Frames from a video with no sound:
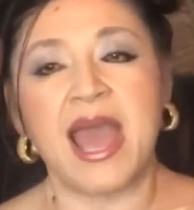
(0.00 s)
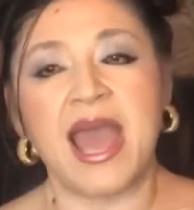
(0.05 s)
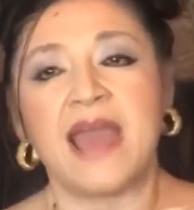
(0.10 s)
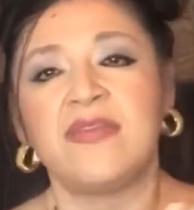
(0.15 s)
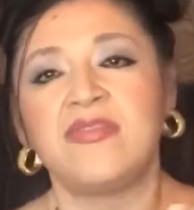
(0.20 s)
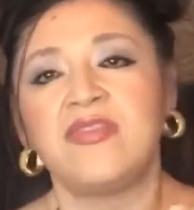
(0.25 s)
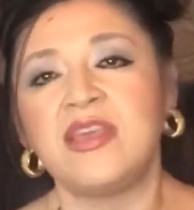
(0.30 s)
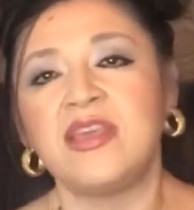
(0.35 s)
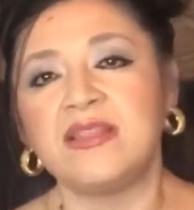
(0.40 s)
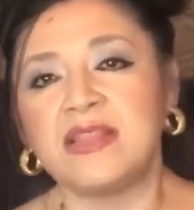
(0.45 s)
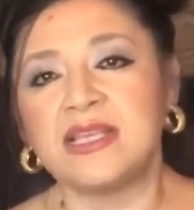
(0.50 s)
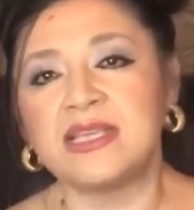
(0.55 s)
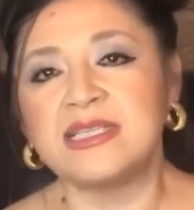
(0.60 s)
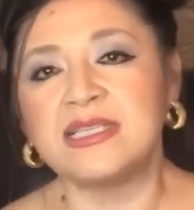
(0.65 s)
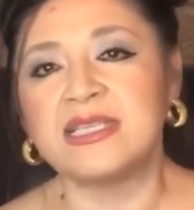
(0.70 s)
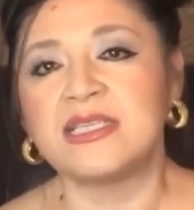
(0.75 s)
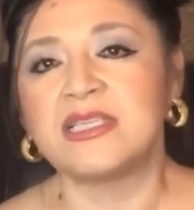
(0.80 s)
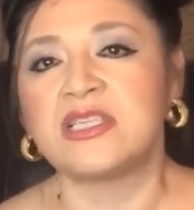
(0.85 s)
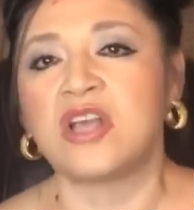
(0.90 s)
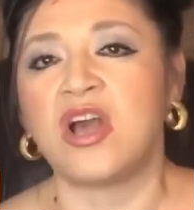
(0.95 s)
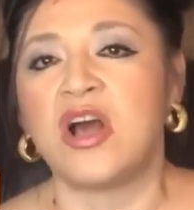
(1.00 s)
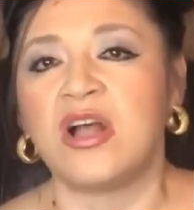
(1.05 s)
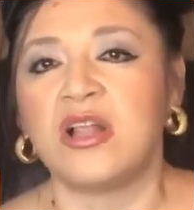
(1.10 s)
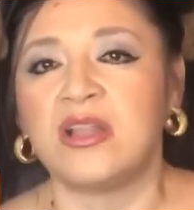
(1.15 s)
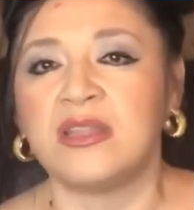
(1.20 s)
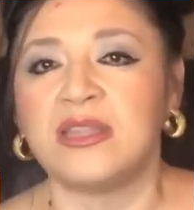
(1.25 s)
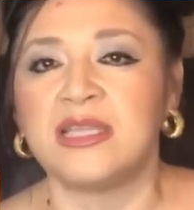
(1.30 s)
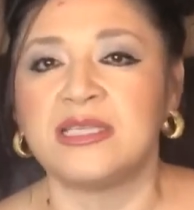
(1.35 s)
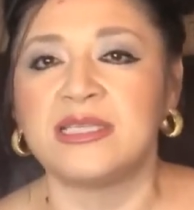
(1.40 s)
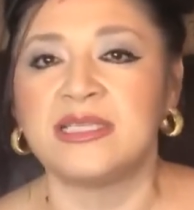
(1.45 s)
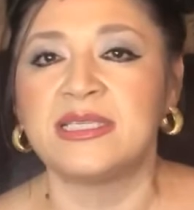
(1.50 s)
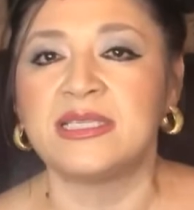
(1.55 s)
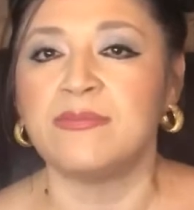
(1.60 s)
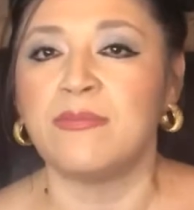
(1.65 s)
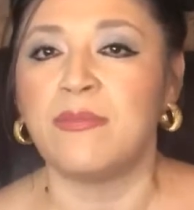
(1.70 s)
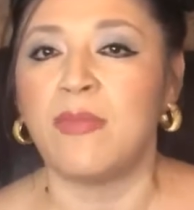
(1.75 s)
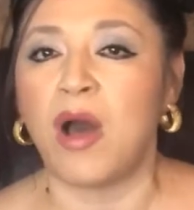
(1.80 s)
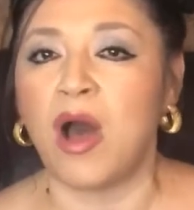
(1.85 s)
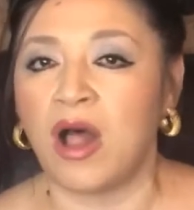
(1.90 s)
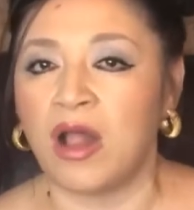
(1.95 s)
I think this is called the
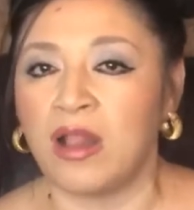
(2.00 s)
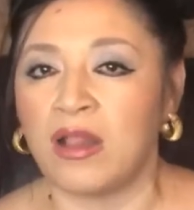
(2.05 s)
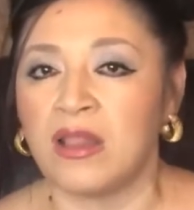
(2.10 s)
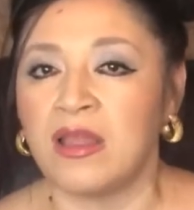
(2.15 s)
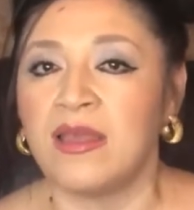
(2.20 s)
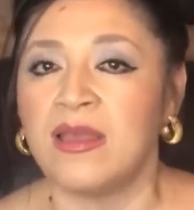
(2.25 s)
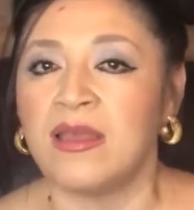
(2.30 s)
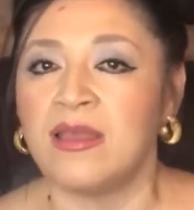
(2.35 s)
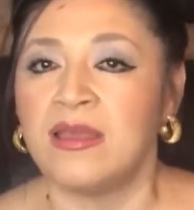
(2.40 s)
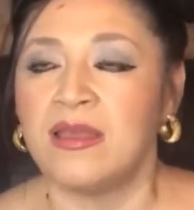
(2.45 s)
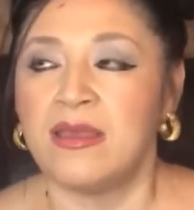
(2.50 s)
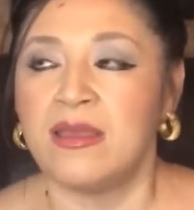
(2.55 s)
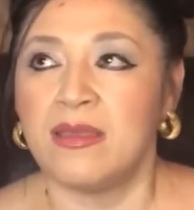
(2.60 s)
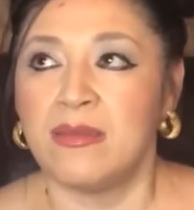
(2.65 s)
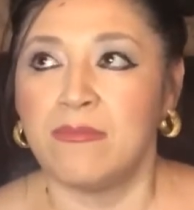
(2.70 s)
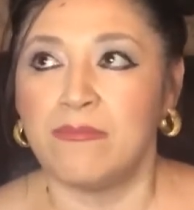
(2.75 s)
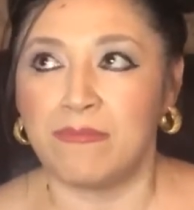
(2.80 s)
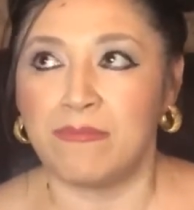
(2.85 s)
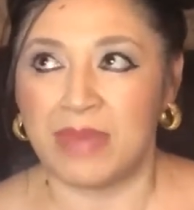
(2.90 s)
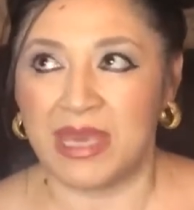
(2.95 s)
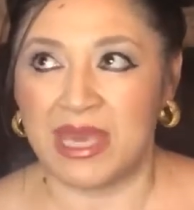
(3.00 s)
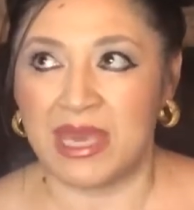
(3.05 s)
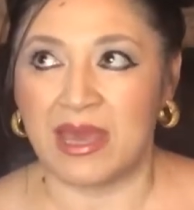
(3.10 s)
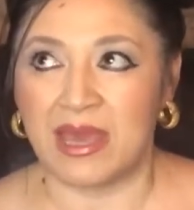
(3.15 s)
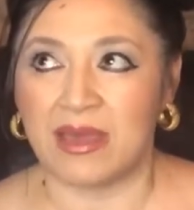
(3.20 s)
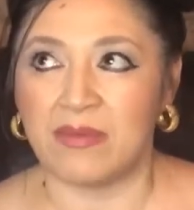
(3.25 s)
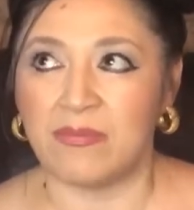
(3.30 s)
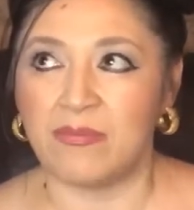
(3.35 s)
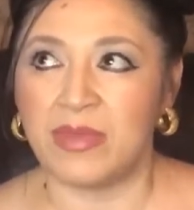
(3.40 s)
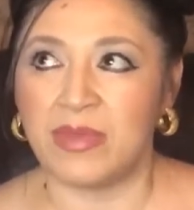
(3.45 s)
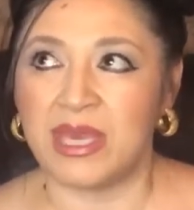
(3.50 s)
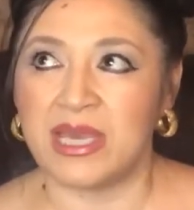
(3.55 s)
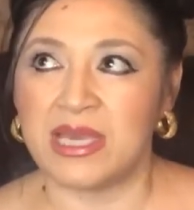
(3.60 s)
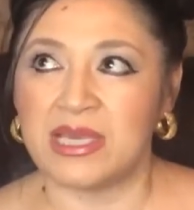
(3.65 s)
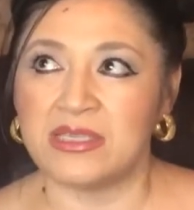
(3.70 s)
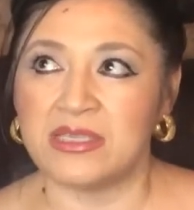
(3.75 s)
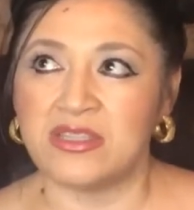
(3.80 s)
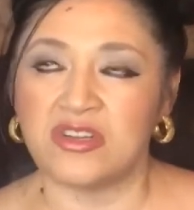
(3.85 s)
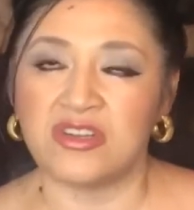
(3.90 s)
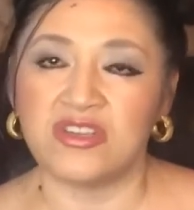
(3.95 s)
small Mia
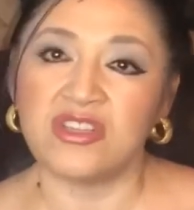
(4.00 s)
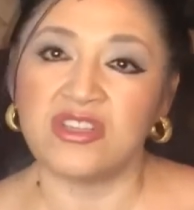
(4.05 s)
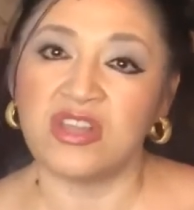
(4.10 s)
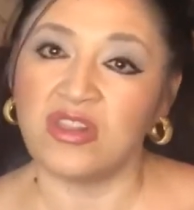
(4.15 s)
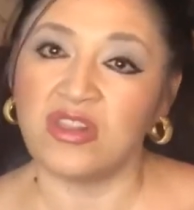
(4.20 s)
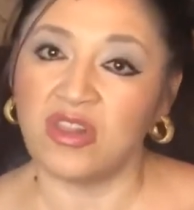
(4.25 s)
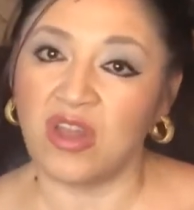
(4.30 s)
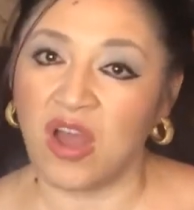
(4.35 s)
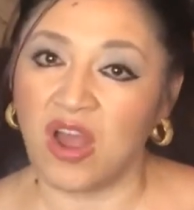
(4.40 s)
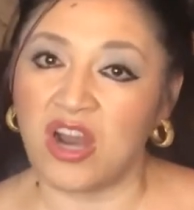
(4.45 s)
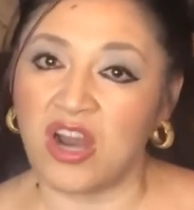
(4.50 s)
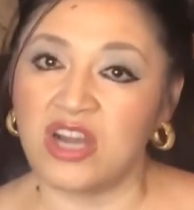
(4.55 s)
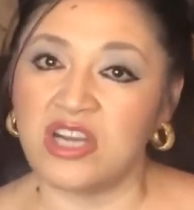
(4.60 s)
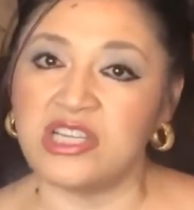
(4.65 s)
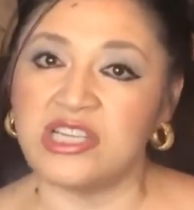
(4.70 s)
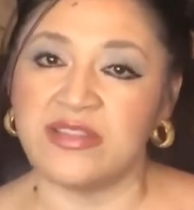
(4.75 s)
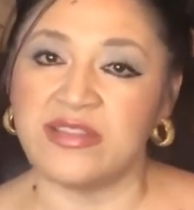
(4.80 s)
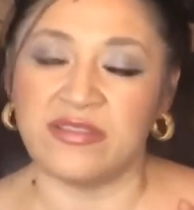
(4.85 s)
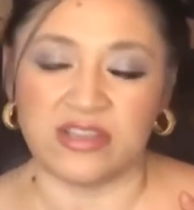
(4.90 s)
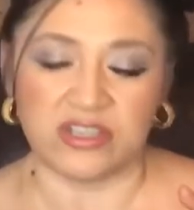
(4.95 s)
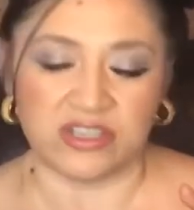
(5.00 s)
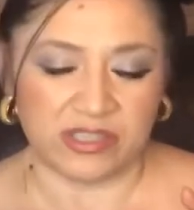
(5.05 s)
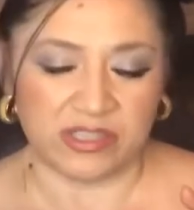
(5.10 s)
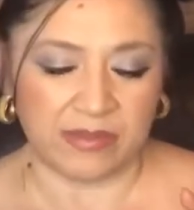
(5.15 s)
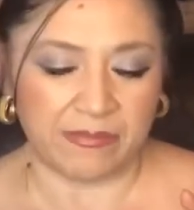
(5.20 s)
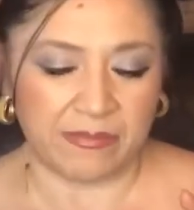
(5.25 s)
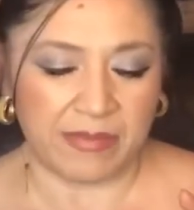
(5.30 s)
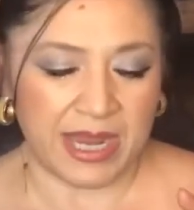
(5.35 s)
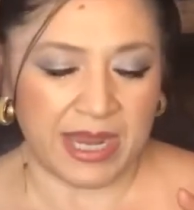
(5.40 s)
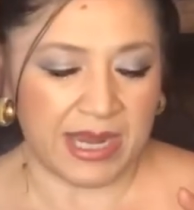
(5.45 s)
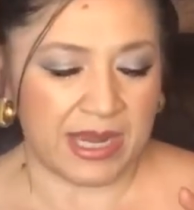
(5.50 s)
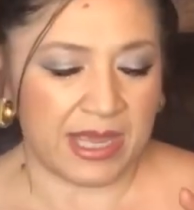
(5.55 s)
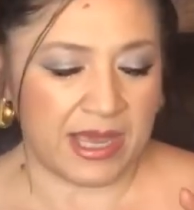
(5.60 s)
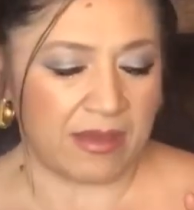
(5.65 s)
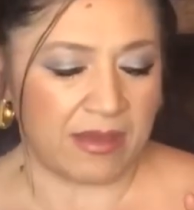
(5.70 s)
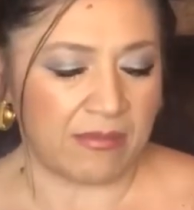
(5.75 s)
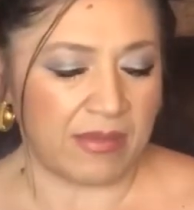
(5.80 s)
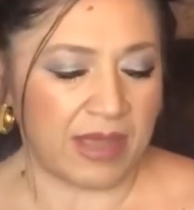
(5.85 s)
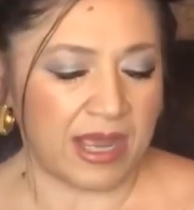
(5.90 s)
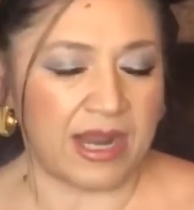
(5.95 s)
because there's a large and there's a
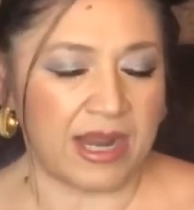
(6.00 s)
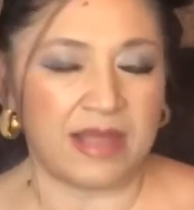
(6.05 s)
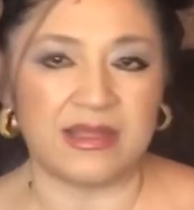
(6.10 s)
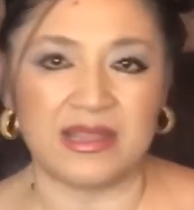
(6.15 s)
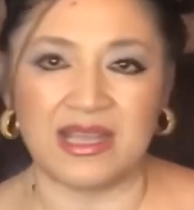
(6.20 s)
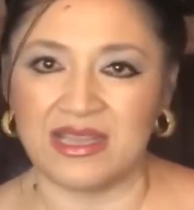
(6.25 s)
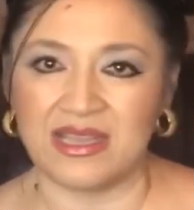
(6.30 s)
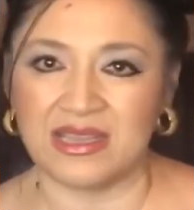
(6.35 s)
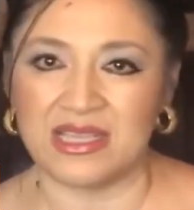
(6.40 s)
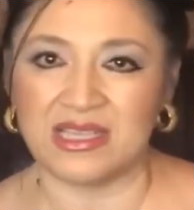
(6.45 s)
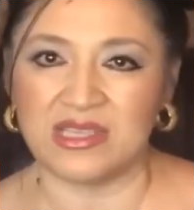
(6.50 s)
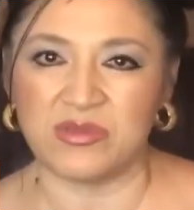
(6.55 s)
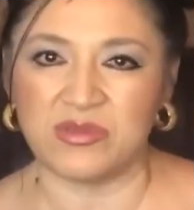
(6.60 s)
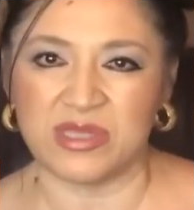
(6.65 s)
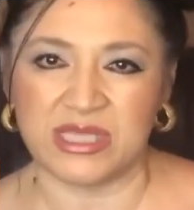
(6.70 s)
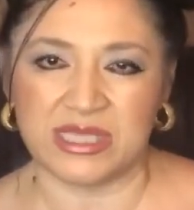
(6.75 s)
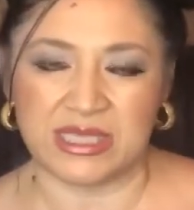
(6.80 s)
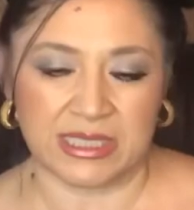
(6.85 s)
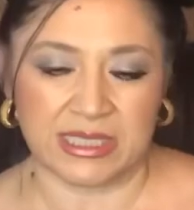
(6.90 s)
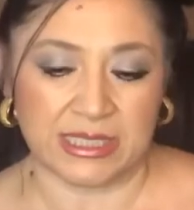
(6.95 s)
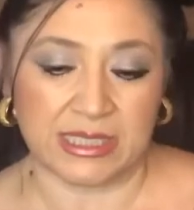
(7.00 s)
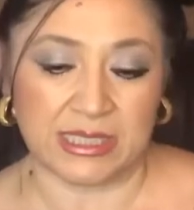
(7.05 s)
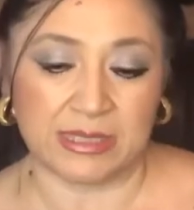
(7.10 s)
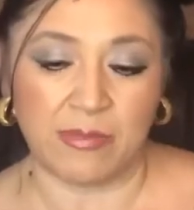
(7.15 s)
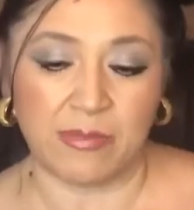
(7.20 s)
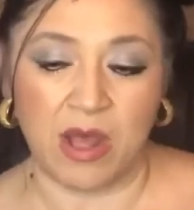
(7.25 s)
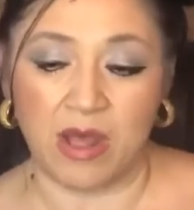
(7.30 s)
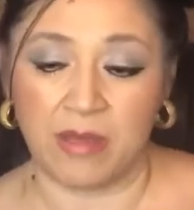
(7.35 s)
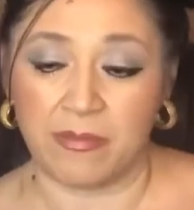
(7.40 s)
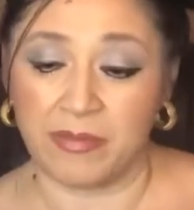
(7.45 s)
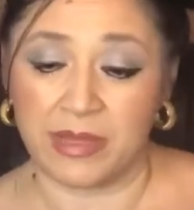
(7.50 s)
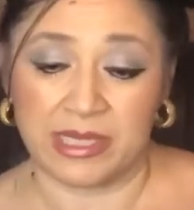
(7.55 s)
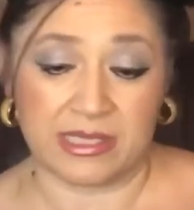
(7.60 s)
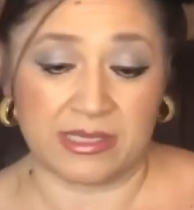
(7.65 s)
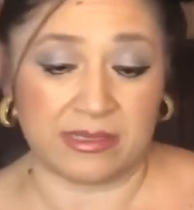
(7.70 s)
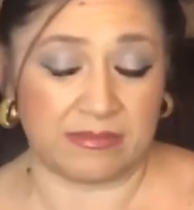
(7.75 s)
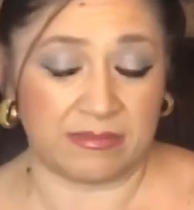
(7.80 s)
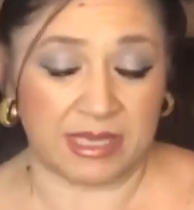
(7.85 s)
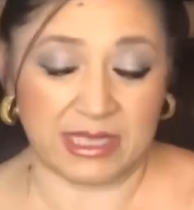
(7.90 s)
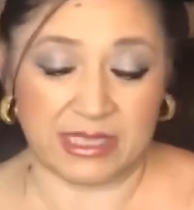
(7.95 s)
medium, and I think this one's the small, but
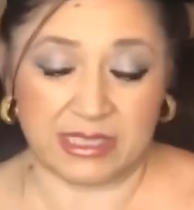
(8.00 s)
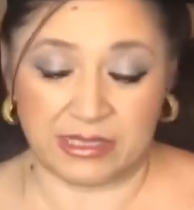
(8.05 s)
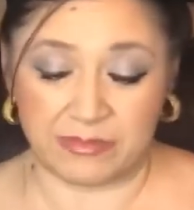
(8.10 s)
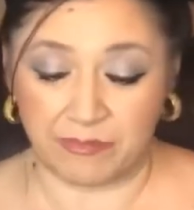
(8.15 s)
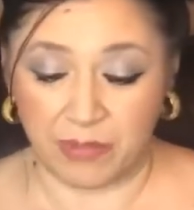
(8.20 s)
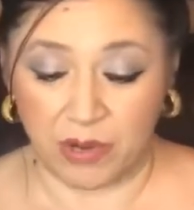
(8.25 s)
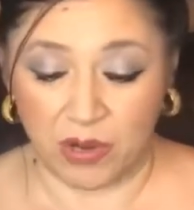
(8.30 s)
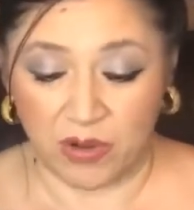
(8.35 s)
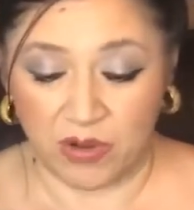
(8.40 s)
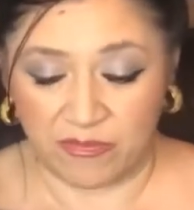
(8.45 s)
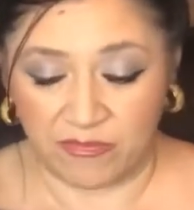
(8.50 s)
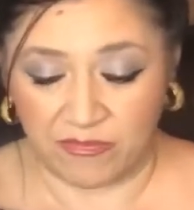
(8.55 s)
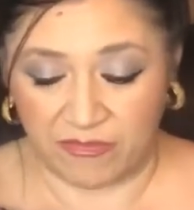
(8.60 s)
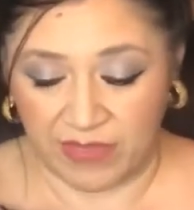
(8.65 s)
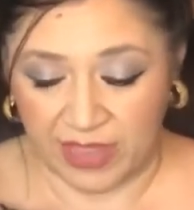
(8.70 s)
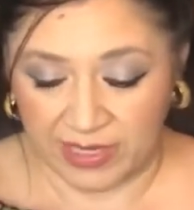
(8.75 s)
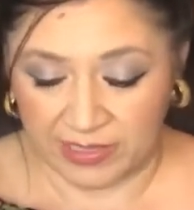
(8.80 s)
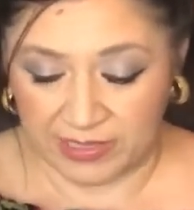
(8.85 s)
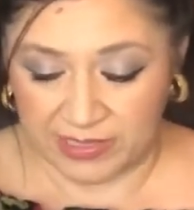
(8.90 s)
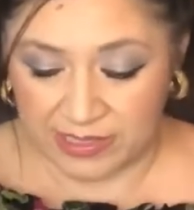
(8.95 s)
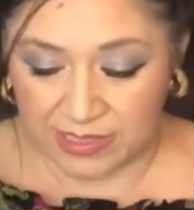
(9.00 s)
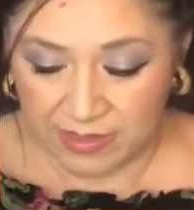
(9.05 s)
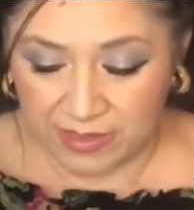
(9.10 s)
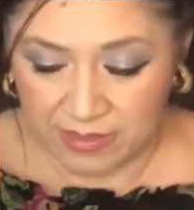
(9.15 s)
it's perfect.